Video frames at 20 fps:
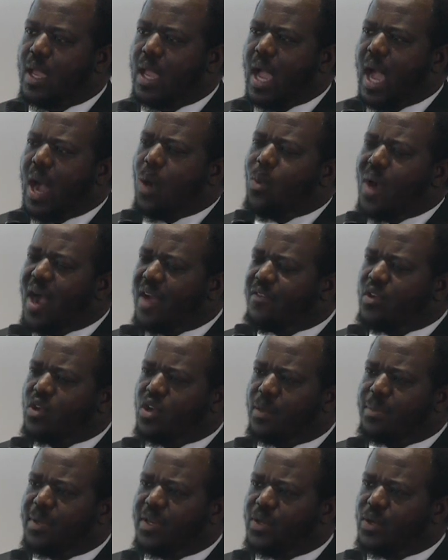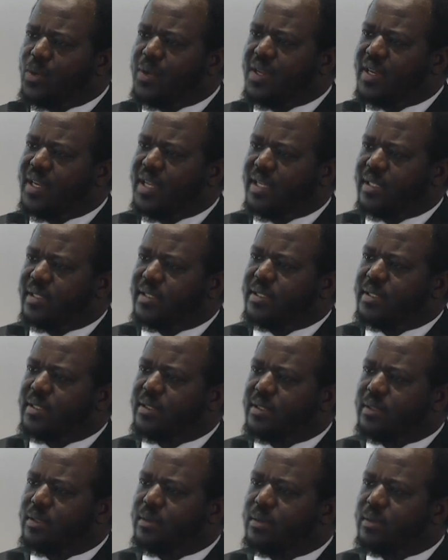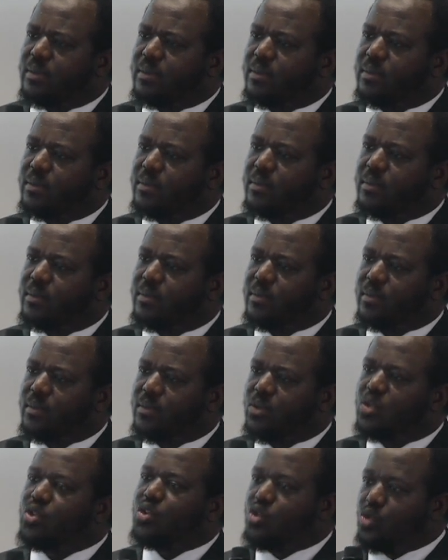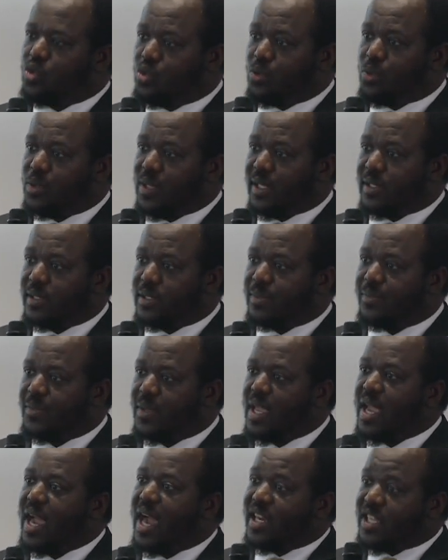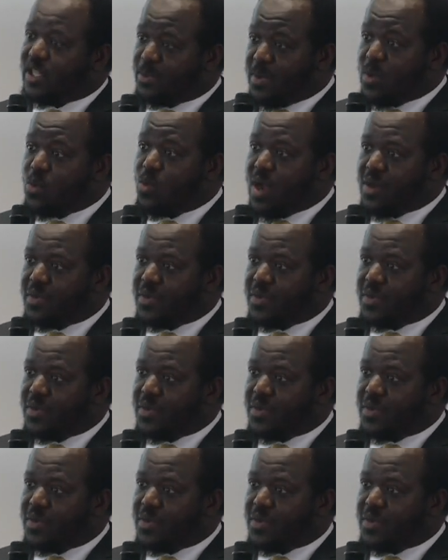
And why have you not been doing that? You do do that. And it's been well